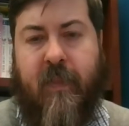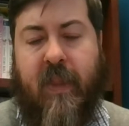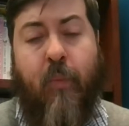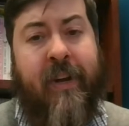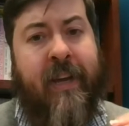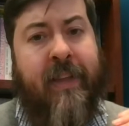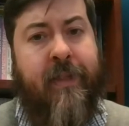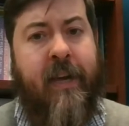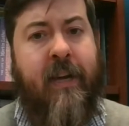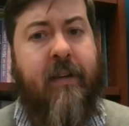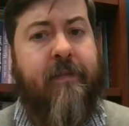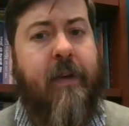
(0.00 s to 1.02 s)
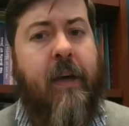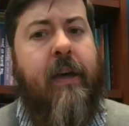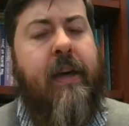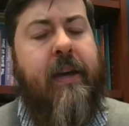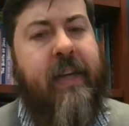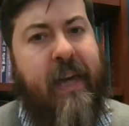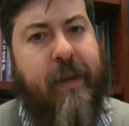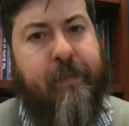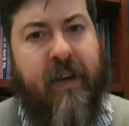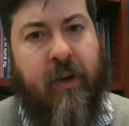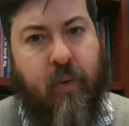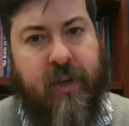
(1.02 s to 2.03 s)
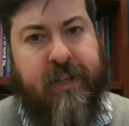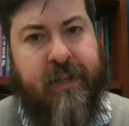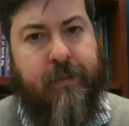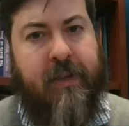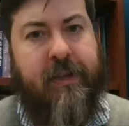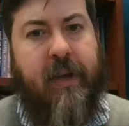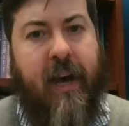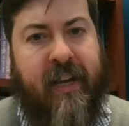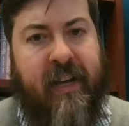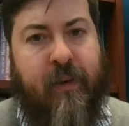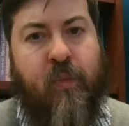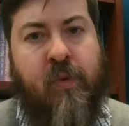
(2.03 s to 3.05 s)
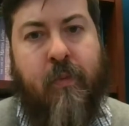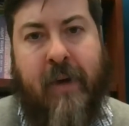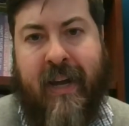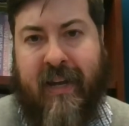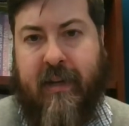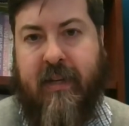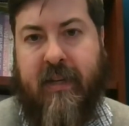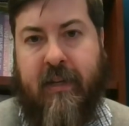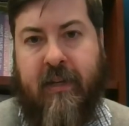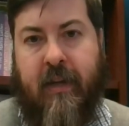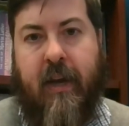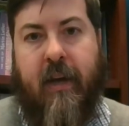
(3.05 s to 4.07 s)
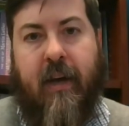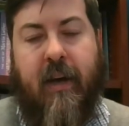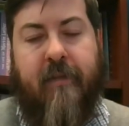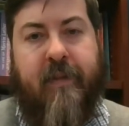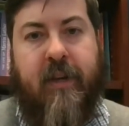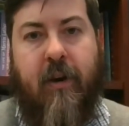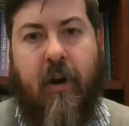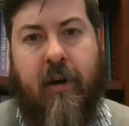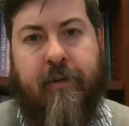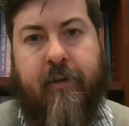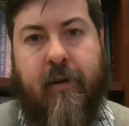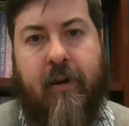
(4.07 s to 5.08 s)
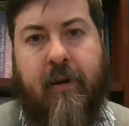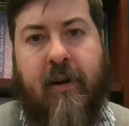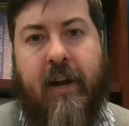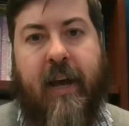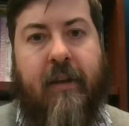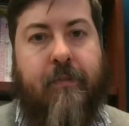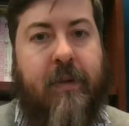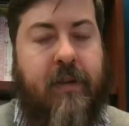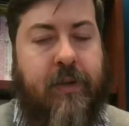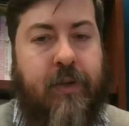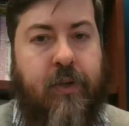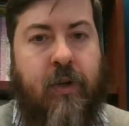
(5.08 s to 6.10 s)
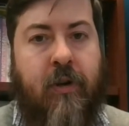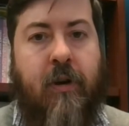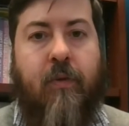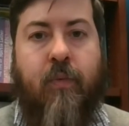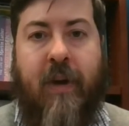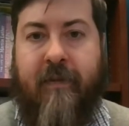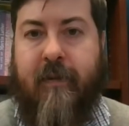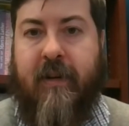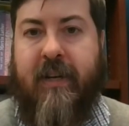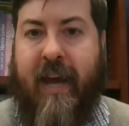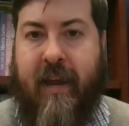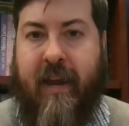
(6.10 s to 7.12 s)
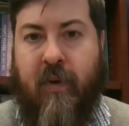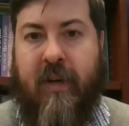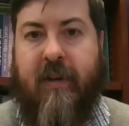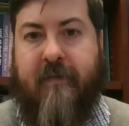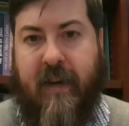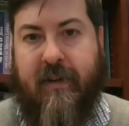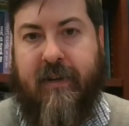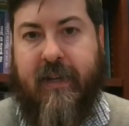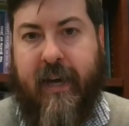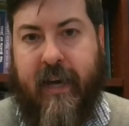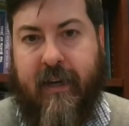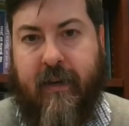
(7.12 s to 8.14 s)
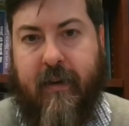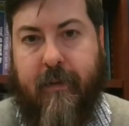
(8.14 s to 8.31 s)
When I think of keeping Christmas, I am reminded of the author and minister, Reverend Henry Van Dyke.